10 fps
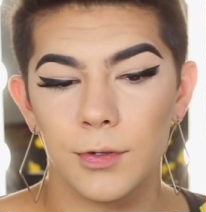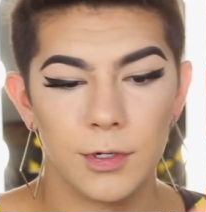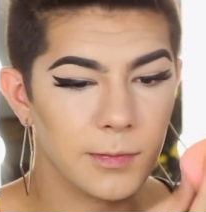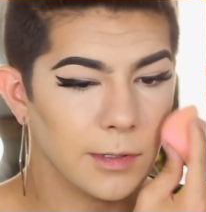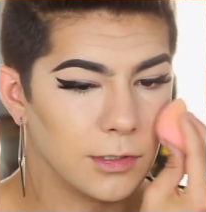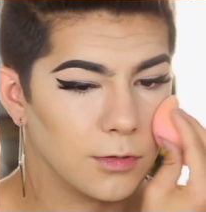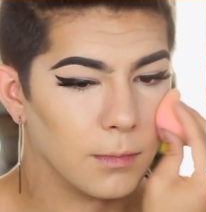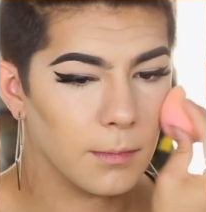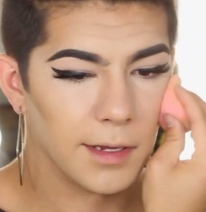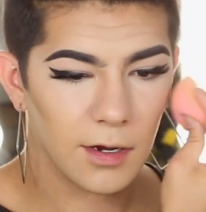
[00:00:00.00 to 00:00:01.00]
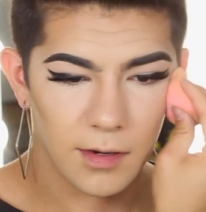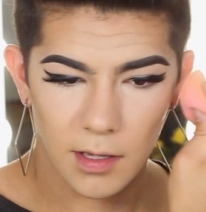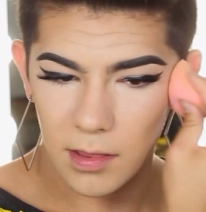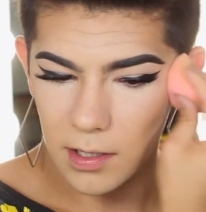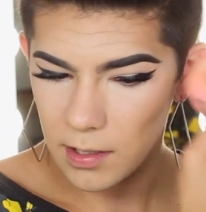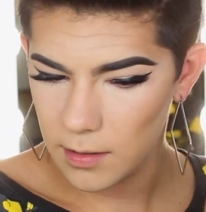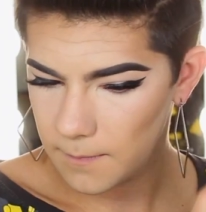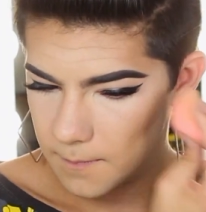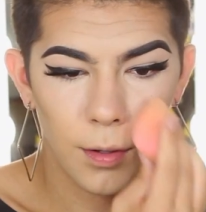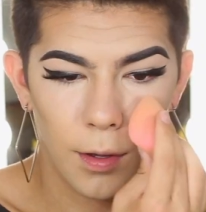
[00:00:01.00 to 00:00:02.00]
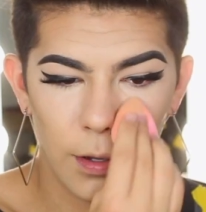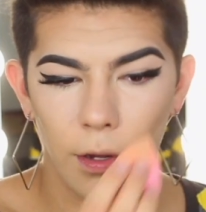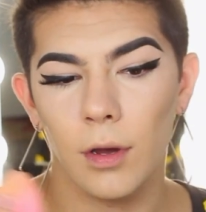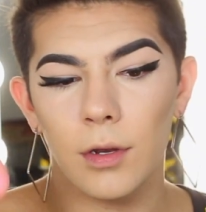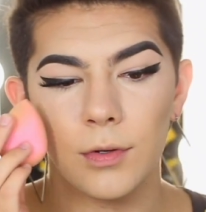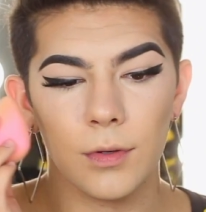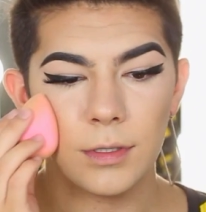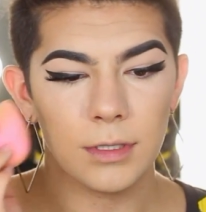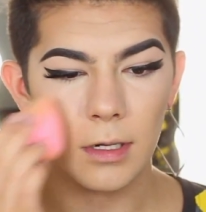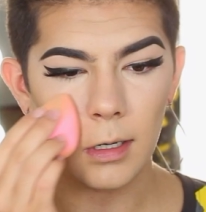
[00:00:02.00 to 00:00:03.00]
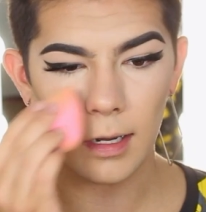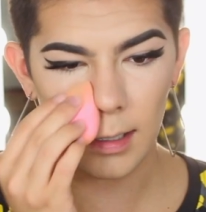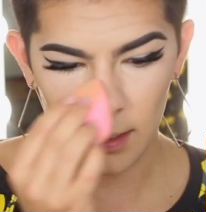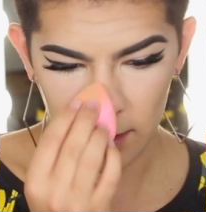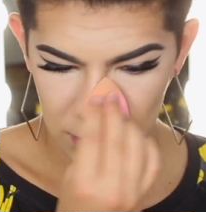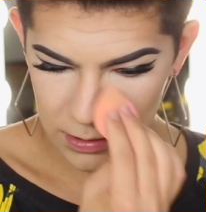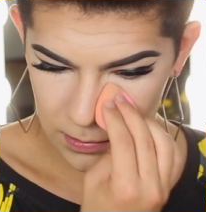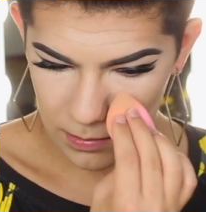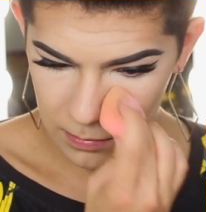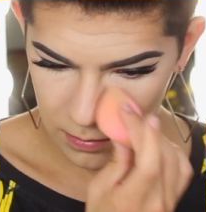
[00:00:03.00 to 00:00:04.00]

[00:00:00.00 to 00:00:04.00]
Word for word: Just want to marry the contours and highlights.